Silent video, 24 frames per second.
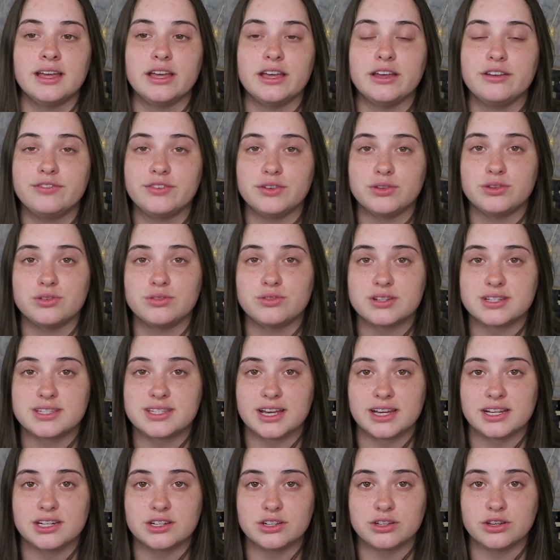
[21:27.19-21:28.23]
if you do
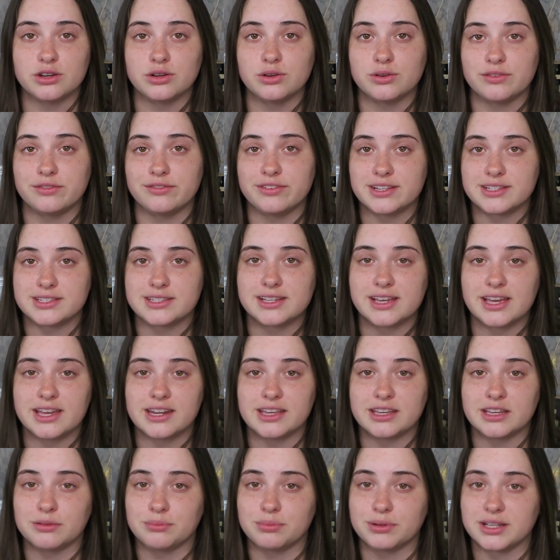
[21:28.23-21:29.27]
decide to go
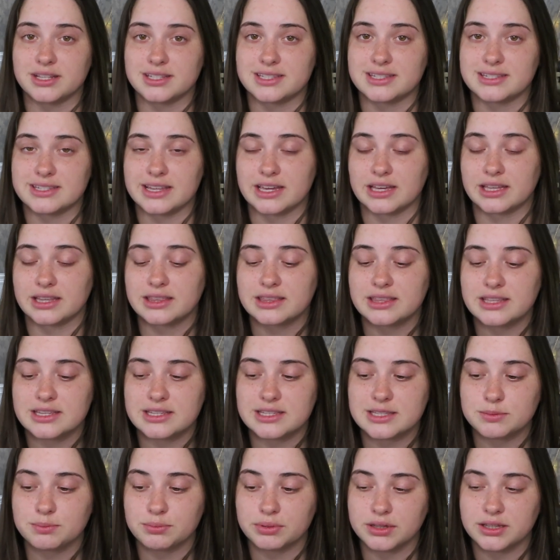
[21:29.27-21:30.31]
investigating in places like
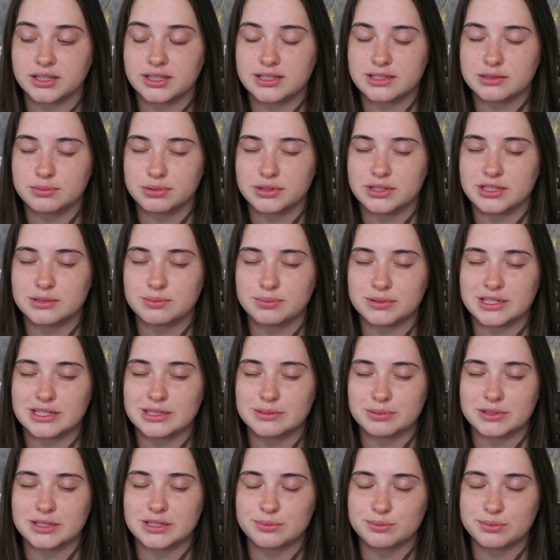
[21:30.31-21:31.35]
this, please, please, please,
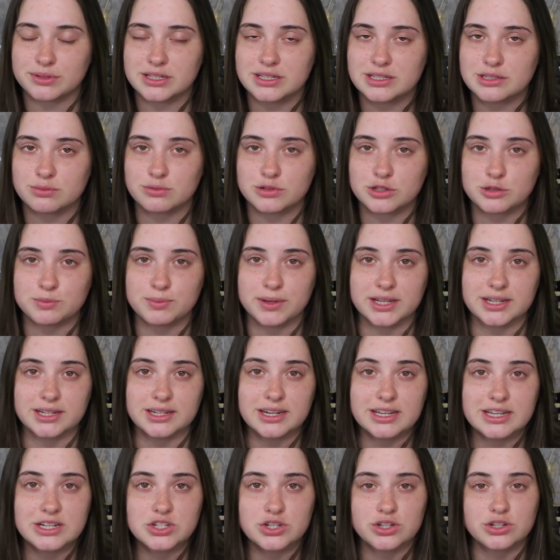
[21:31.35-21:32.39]
please, please respect
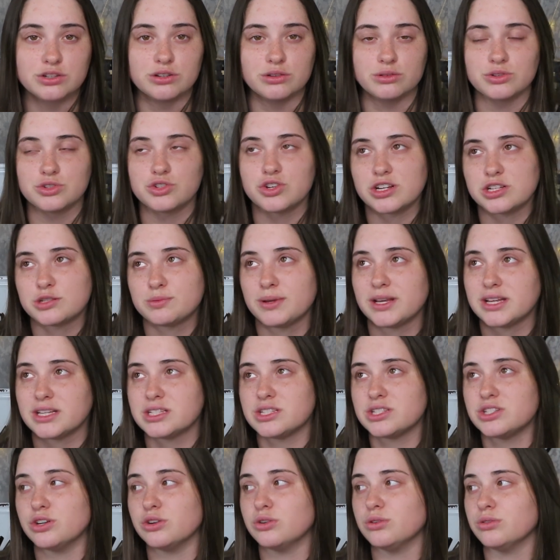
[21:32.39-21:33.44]
nature. Don't
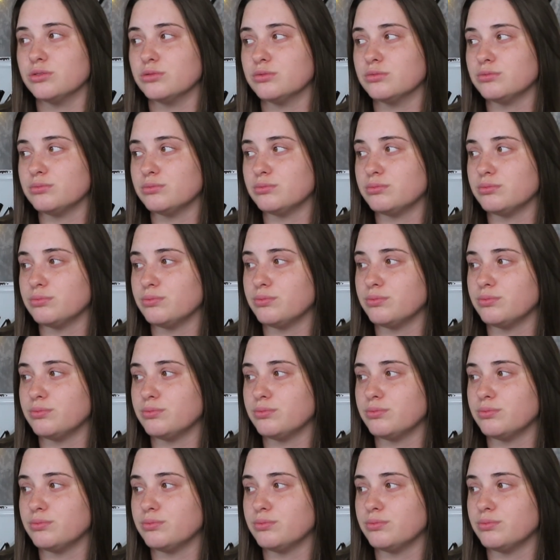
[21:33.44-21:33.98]
trespass. Don't